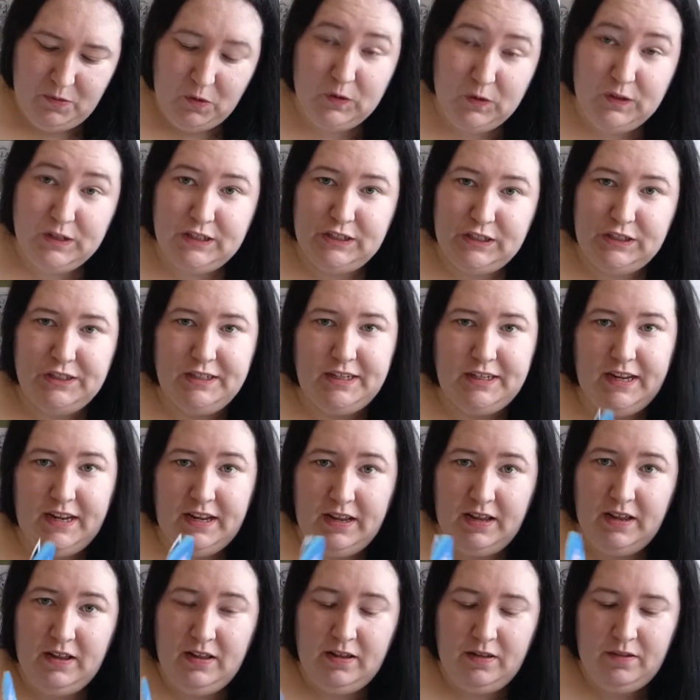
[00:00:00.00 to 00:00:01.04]

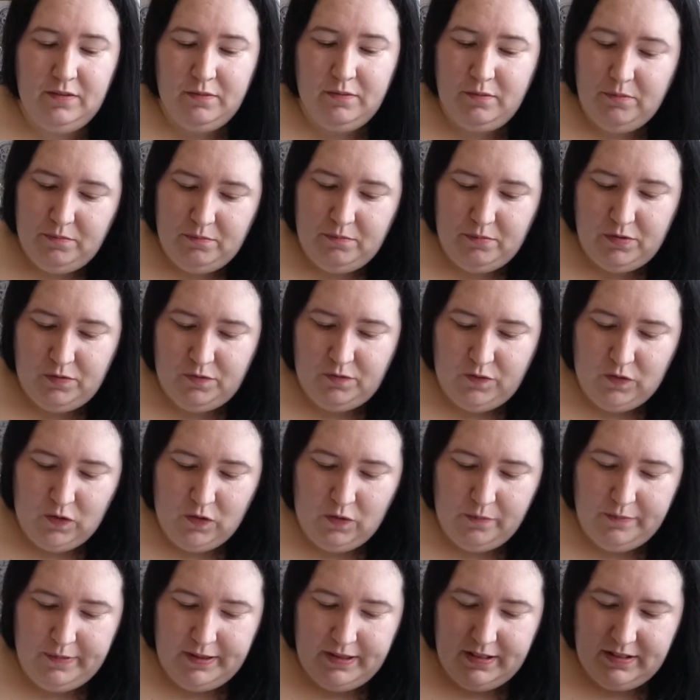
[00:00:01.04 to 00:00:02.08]
understudy
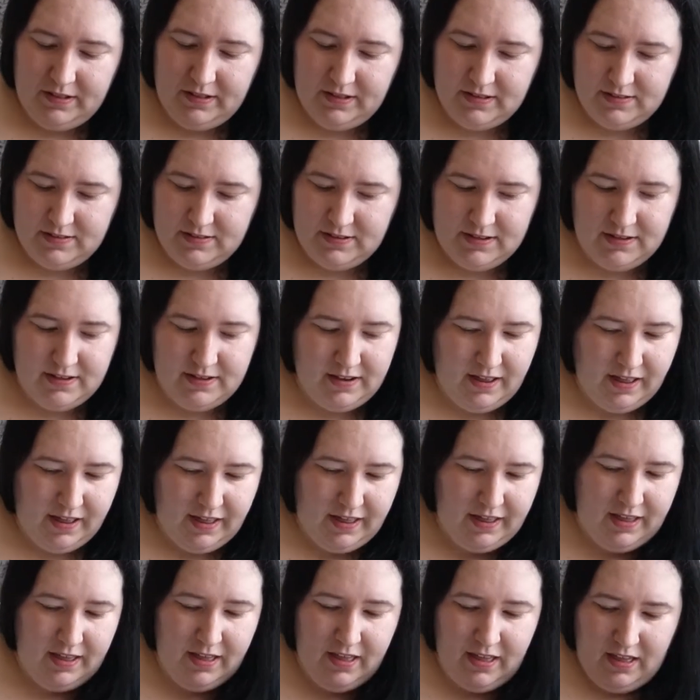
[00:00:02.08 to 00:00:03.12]
performing
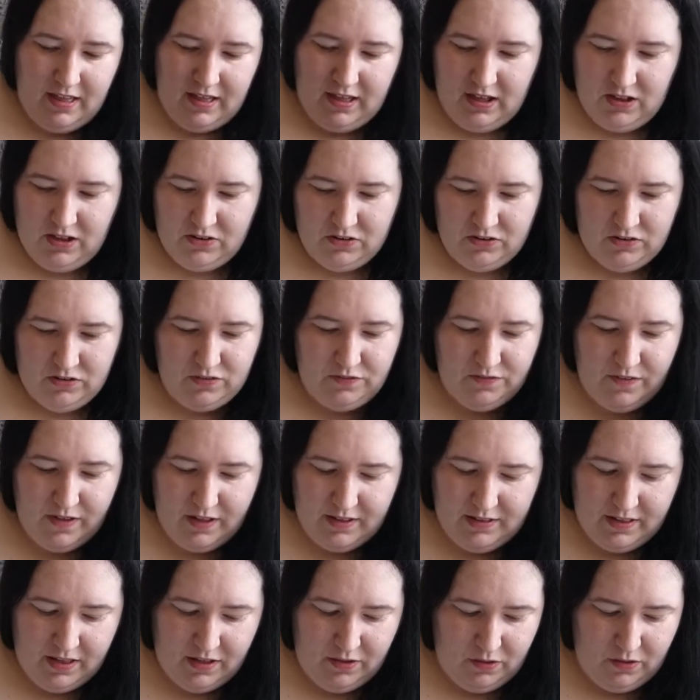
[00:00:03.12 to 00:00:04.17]
tonight. I just
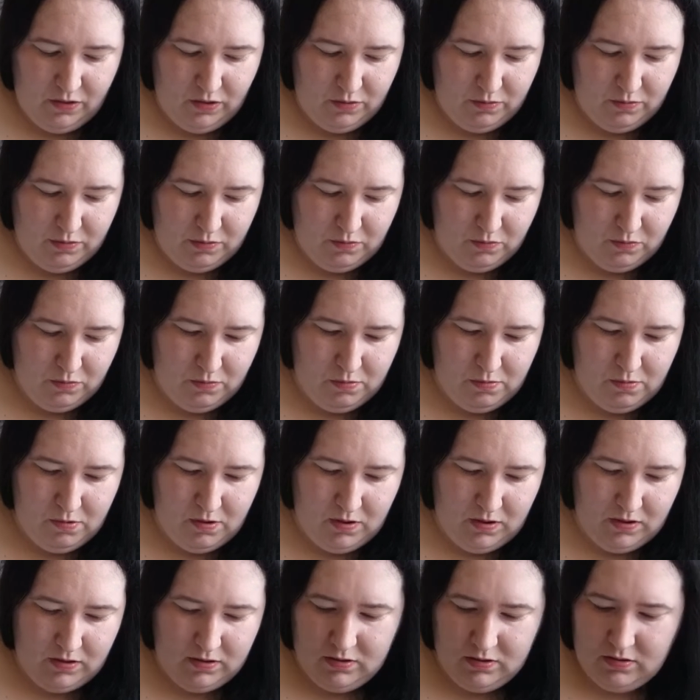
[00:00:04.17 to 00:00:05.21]
found out who it
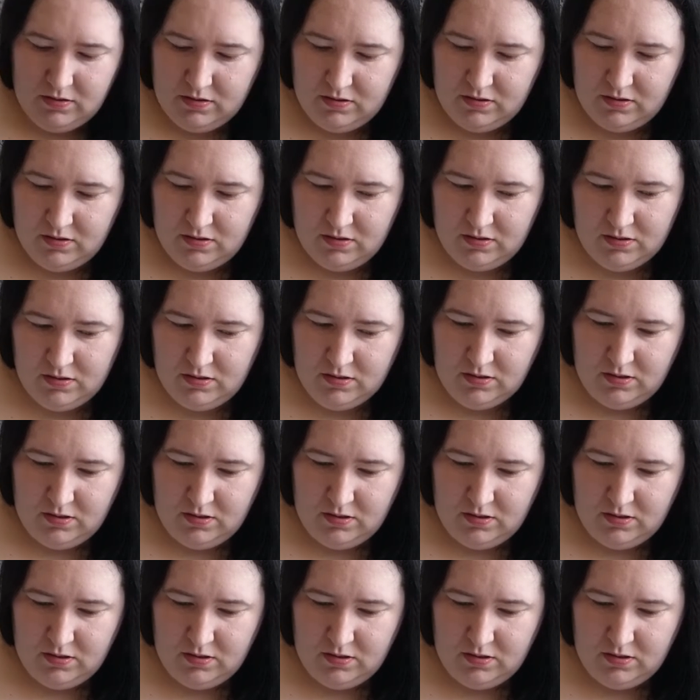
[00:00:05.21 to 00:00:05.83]
was.